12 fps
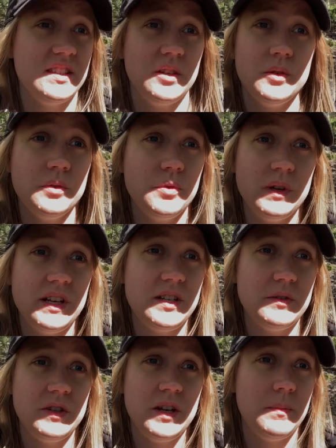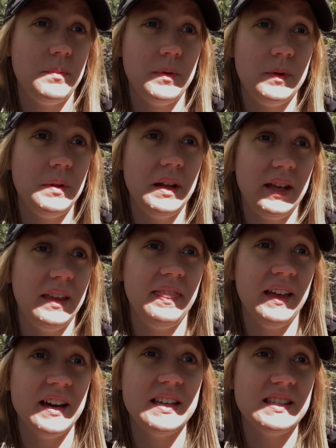a good relationship, like a
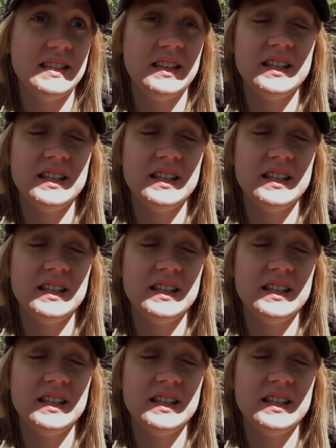nice